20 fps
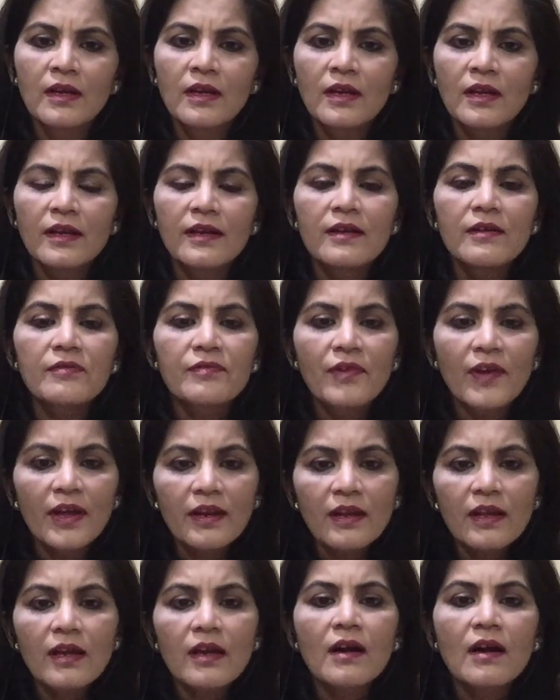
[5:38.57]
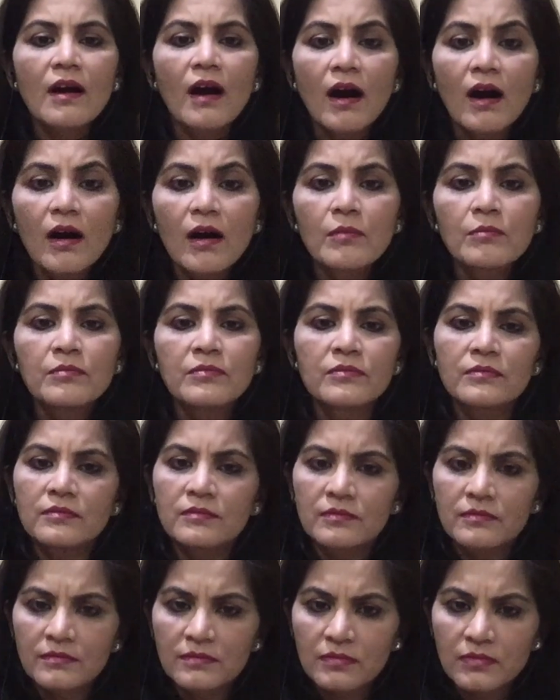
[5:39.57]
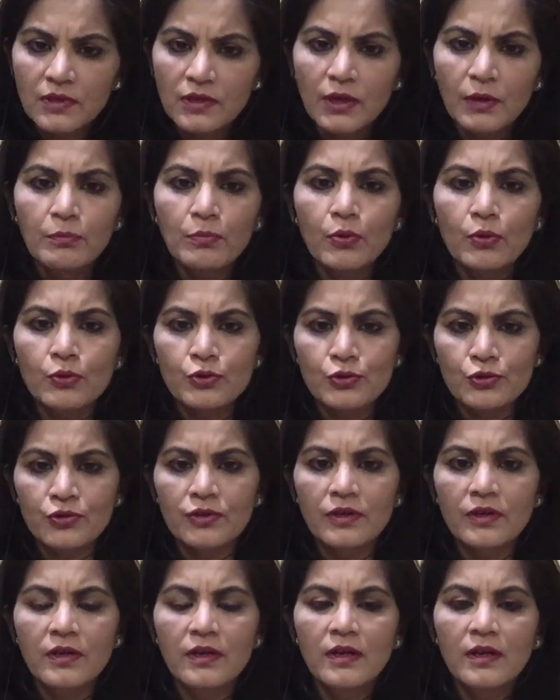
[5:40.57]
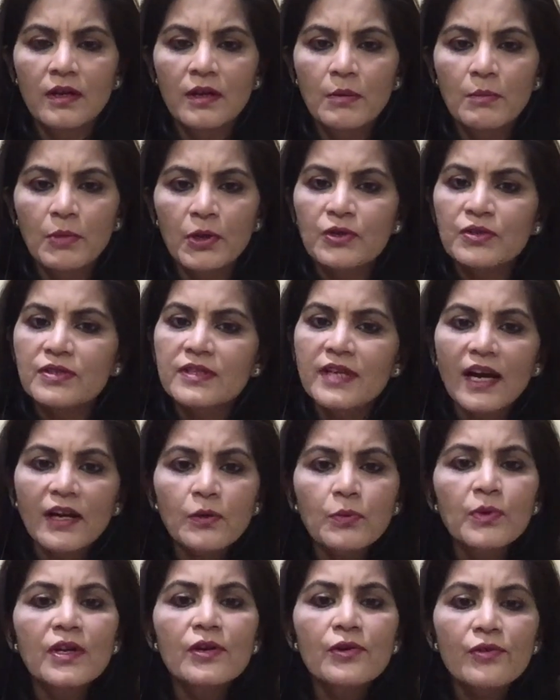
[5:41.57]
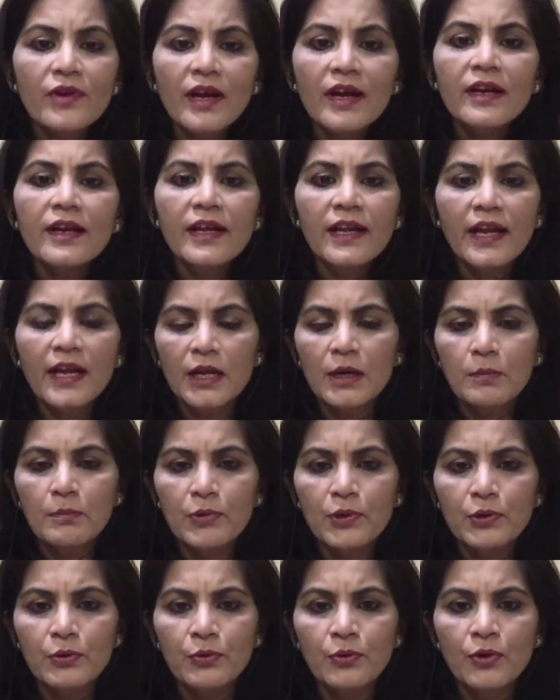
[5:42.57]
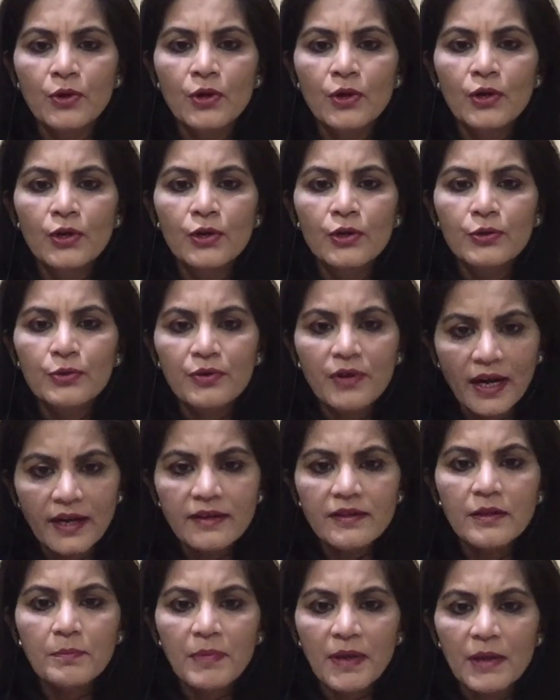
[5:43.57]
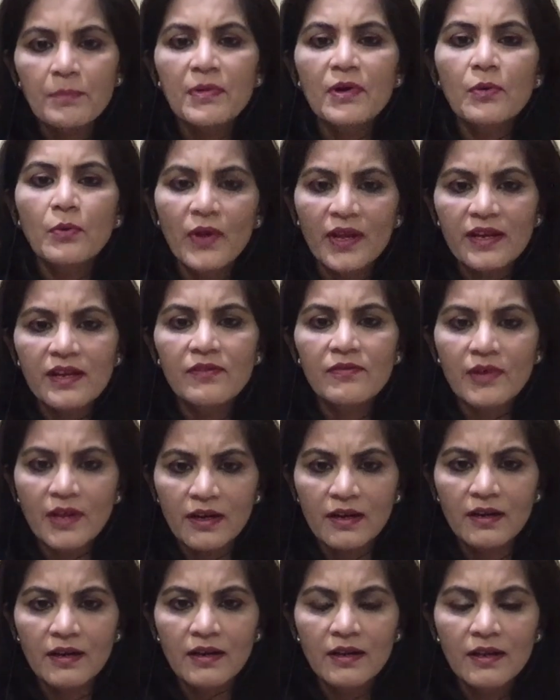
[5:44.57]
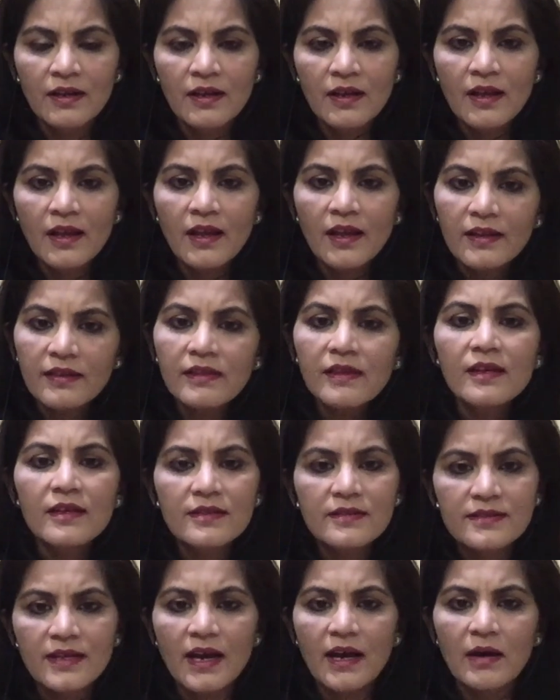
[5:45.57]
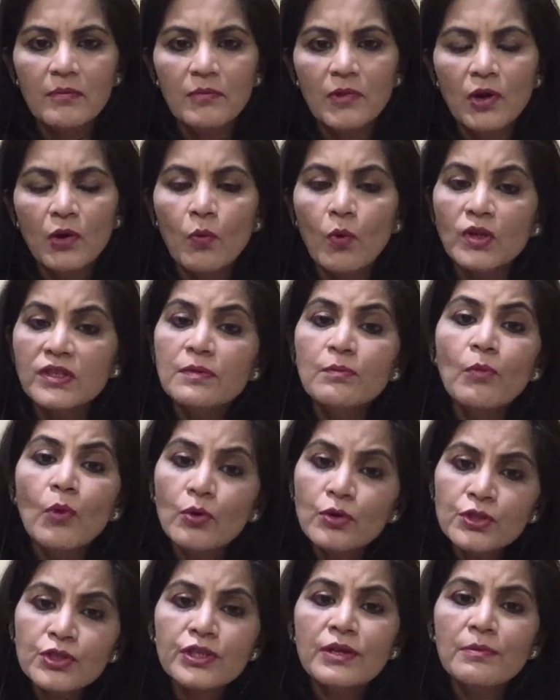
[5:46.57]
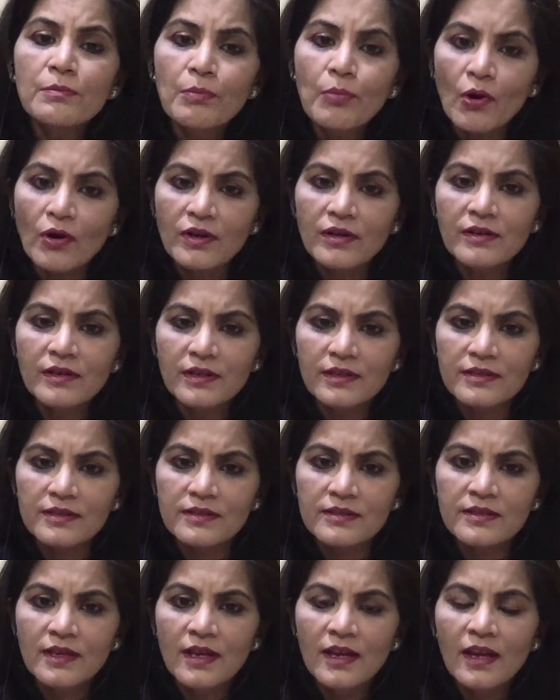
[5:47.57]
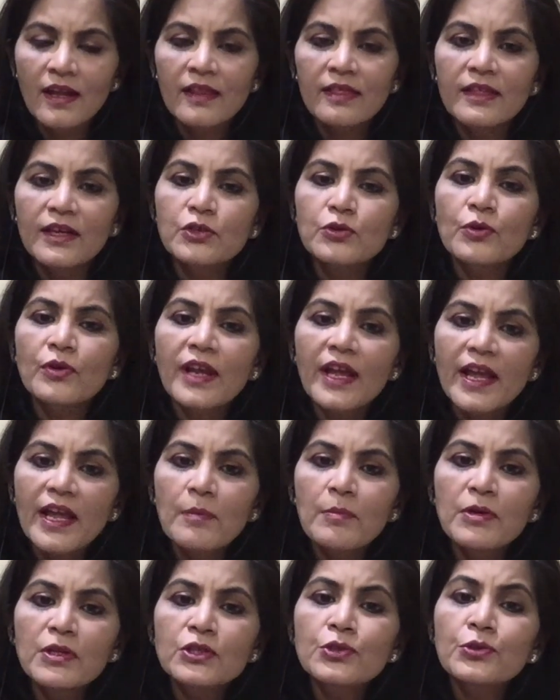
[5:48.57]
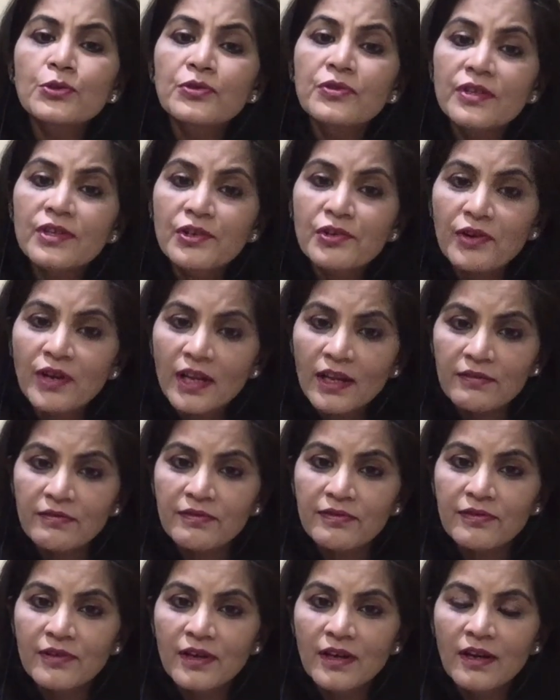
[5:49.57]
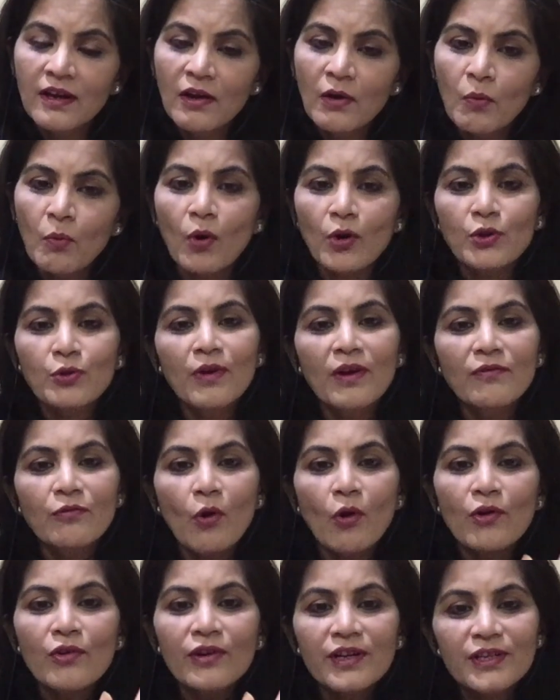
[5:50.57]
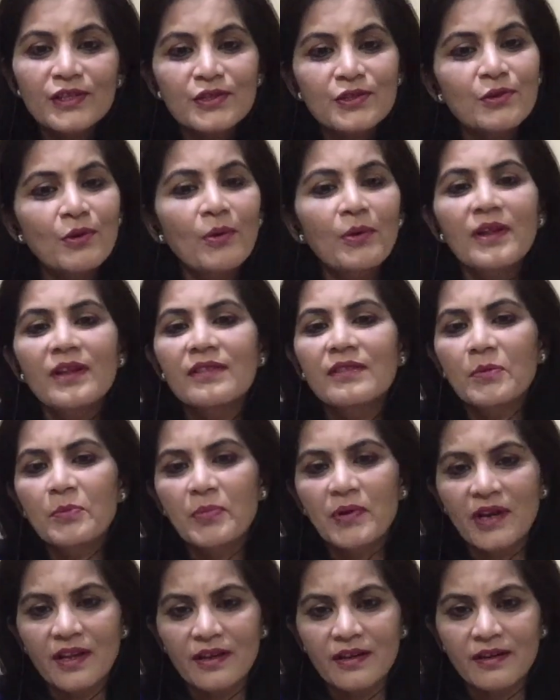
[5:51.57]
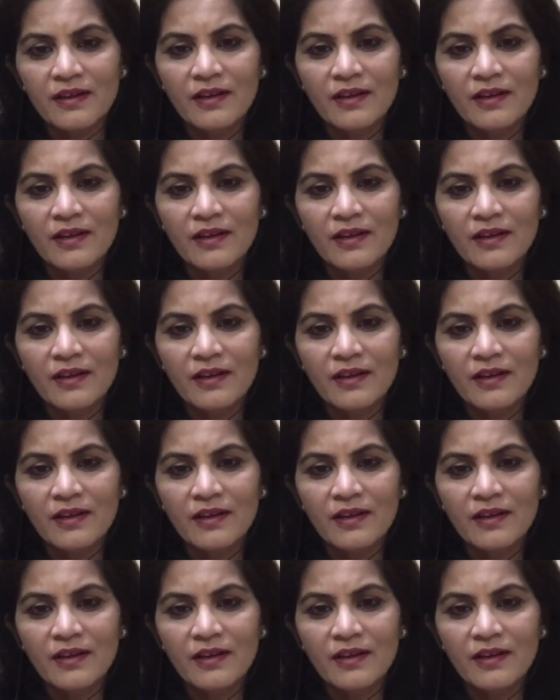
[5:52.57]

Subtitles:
in a very calm composure, because that will really help you to write the paper very well. In the exam, what's most important is that you're able to retrieve what you have already stored in the brain.